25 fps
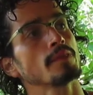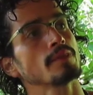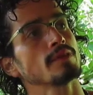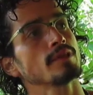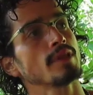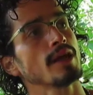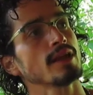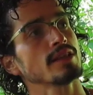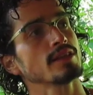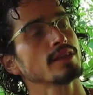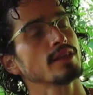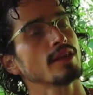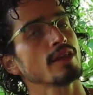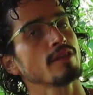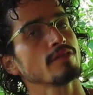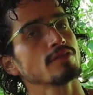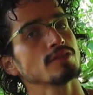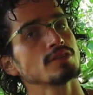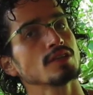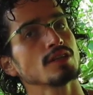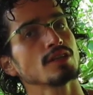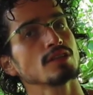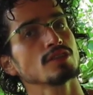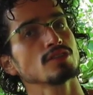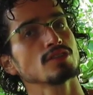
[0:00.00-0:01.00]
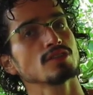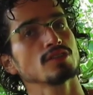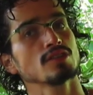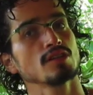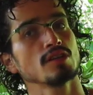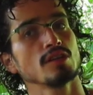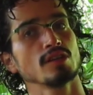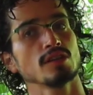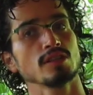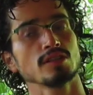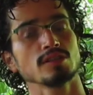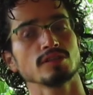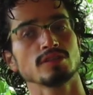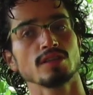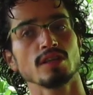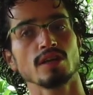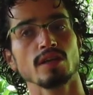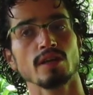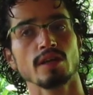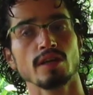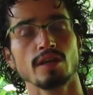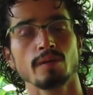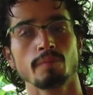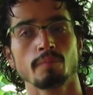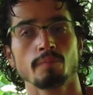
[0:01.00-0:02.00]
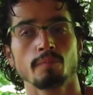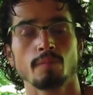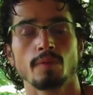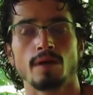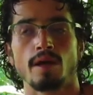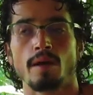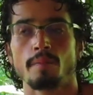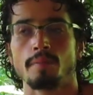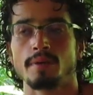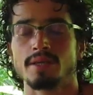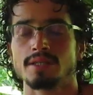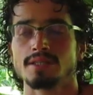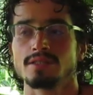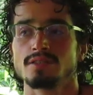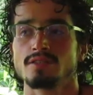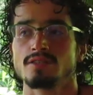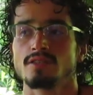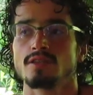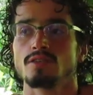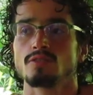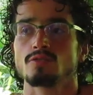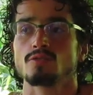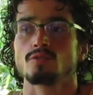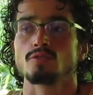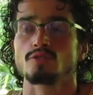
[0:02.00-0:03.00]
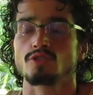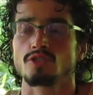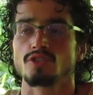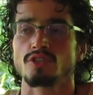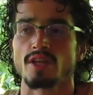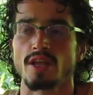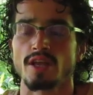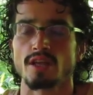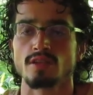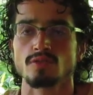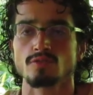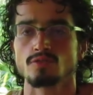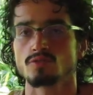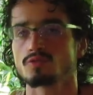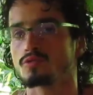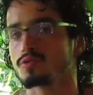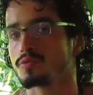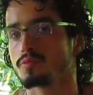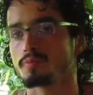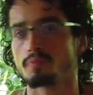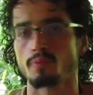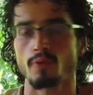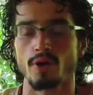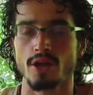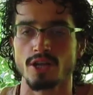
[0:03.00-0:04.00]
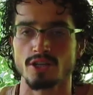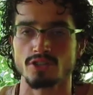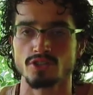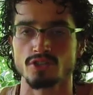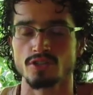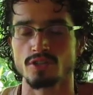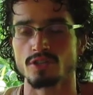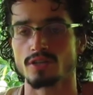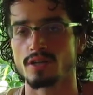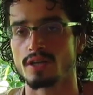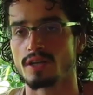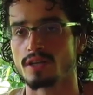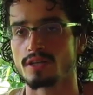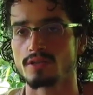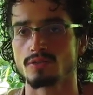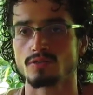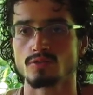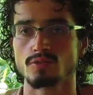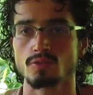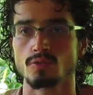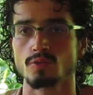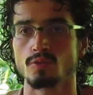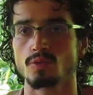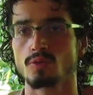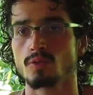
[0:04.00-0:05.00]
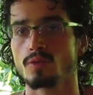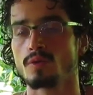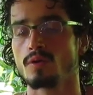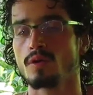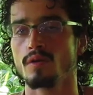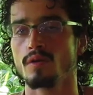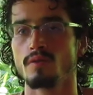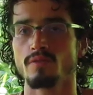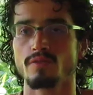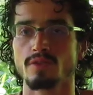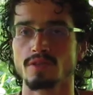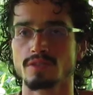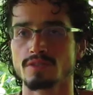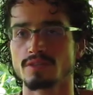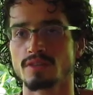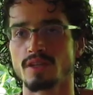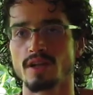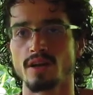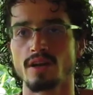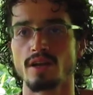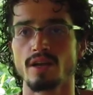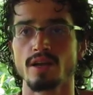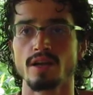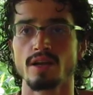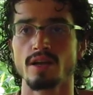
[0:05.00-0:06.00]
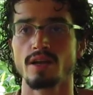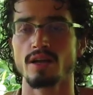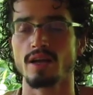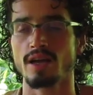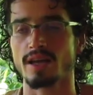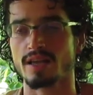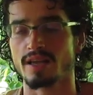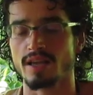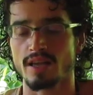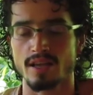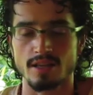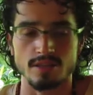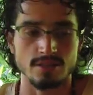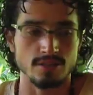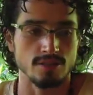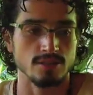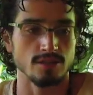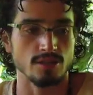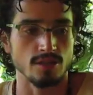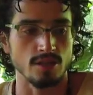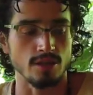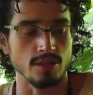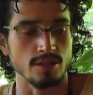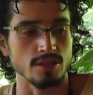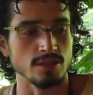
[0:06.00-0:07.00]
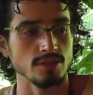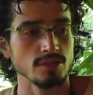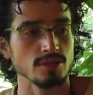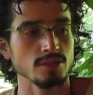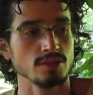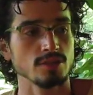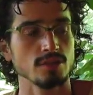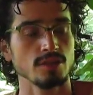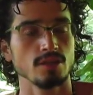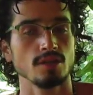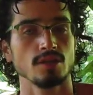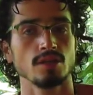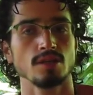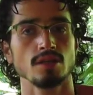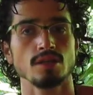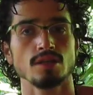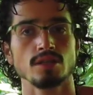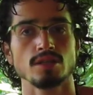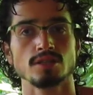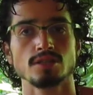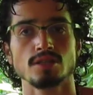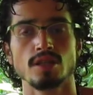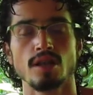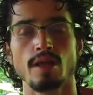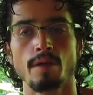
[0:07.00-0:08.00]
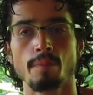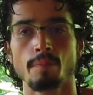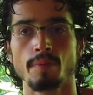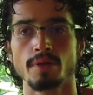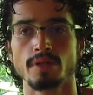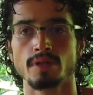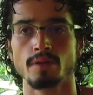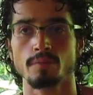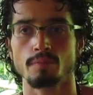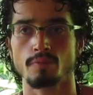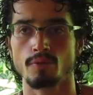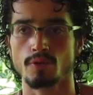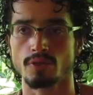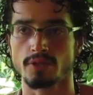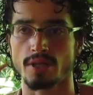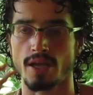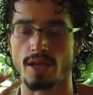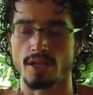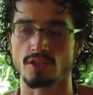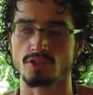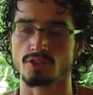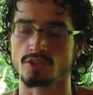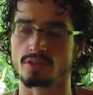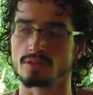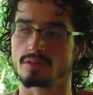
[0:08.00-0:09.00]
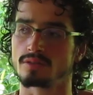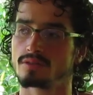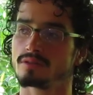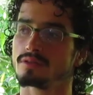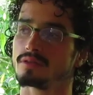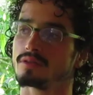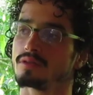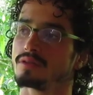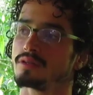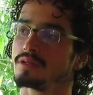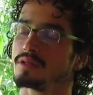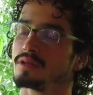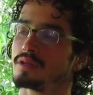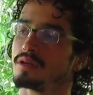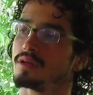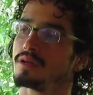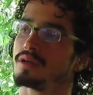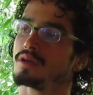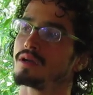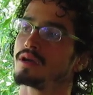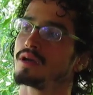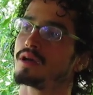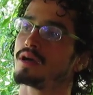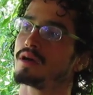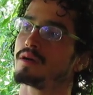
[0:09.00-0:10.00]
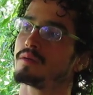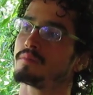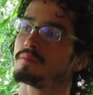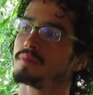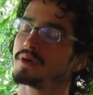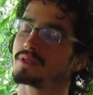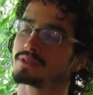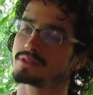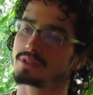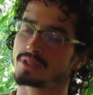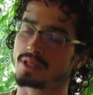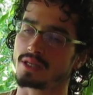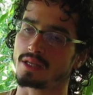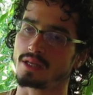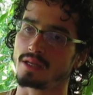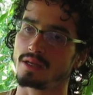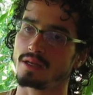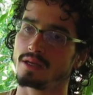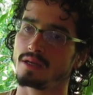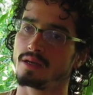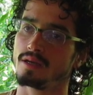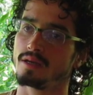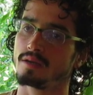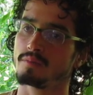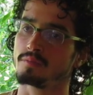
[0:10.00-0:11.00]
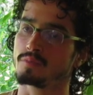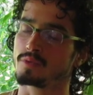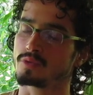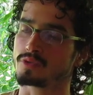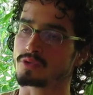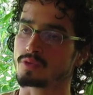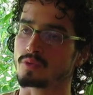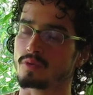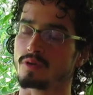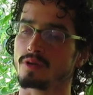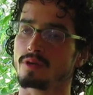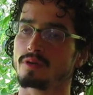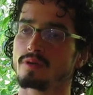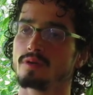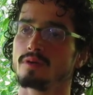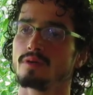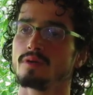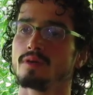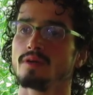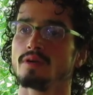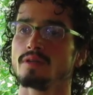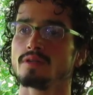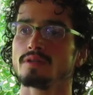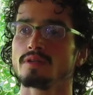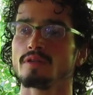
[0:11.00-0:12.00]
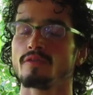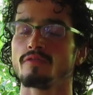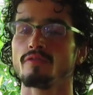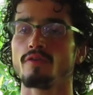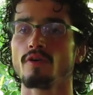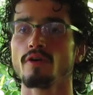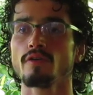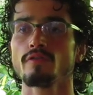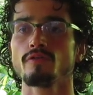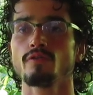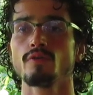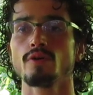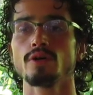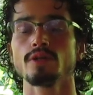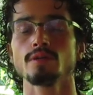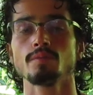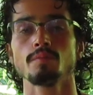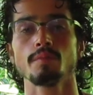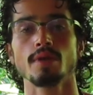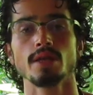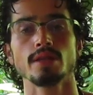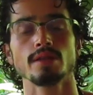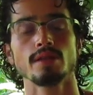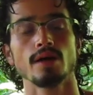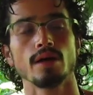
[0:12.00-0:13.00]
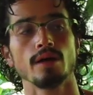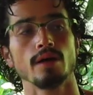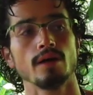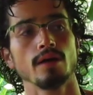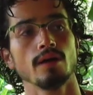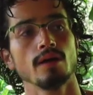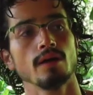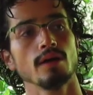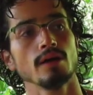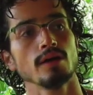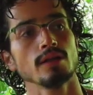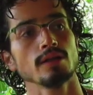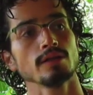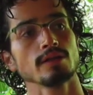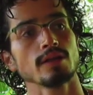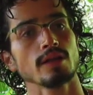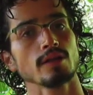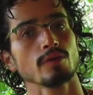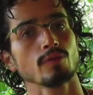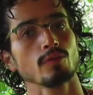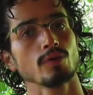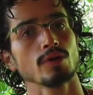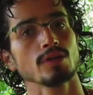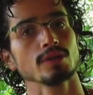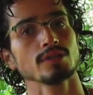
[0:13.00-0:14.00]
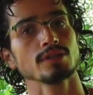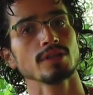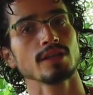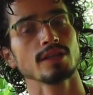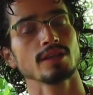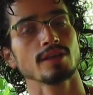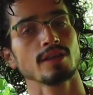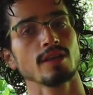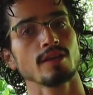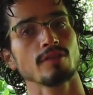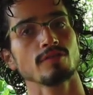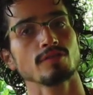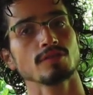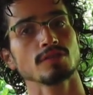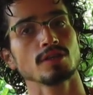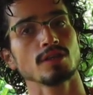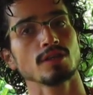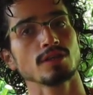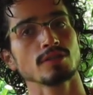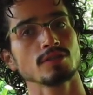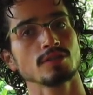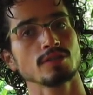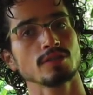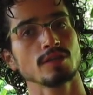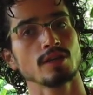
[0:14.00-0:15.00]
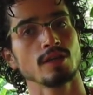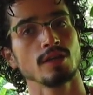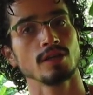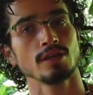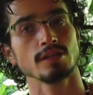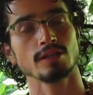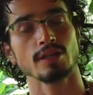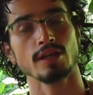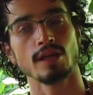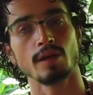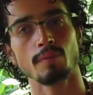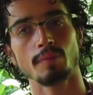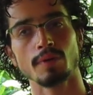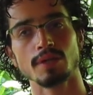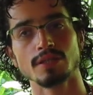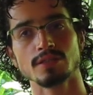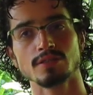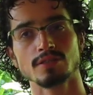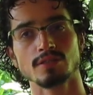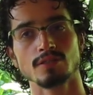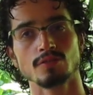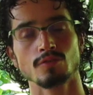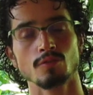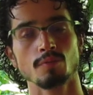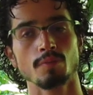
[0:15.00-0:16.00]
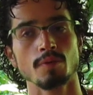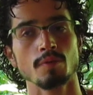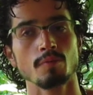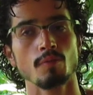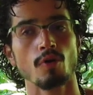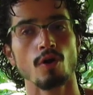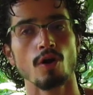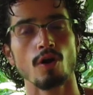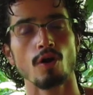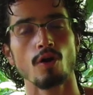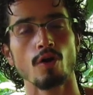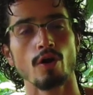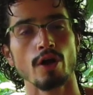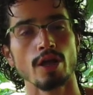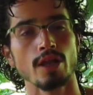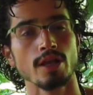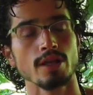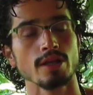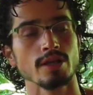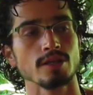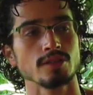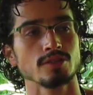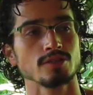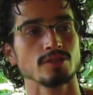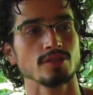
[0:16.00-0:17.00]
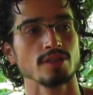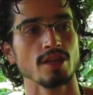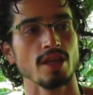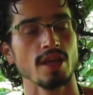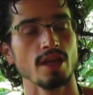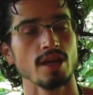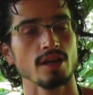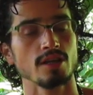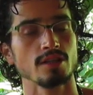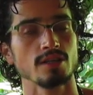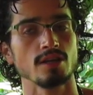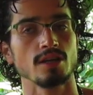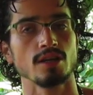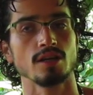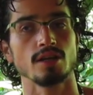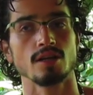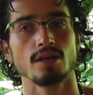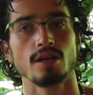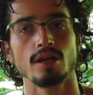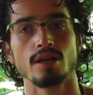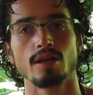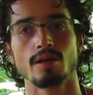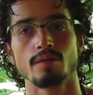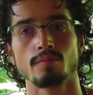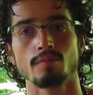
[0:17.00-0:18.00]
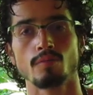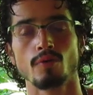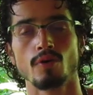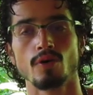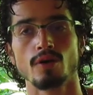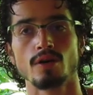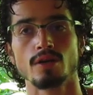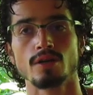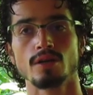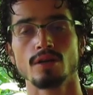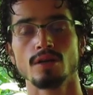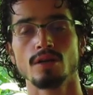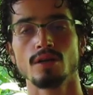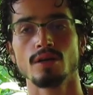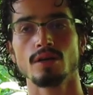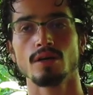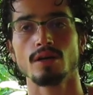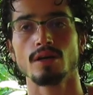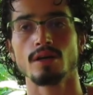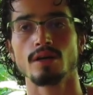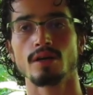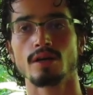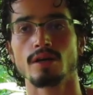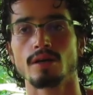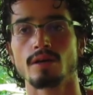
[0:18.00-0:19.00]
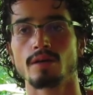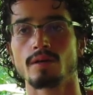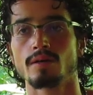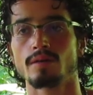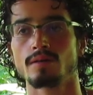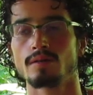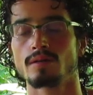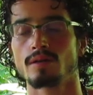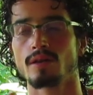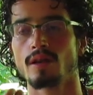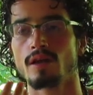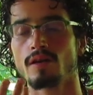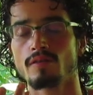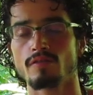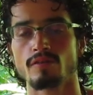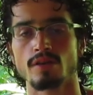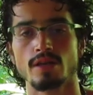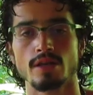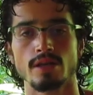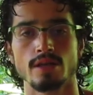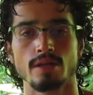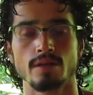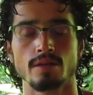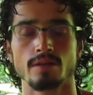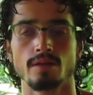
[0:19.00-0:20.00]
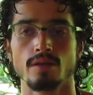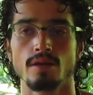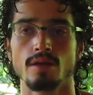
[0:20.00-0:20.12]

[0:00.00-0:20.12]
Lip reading: that gives us the capacity to stand to pressure and to things that are against us is lepana, protection, mansa, muscular. The fourth one, meda, that one that gives us the capacity to be more oily, snehana, and more lovely,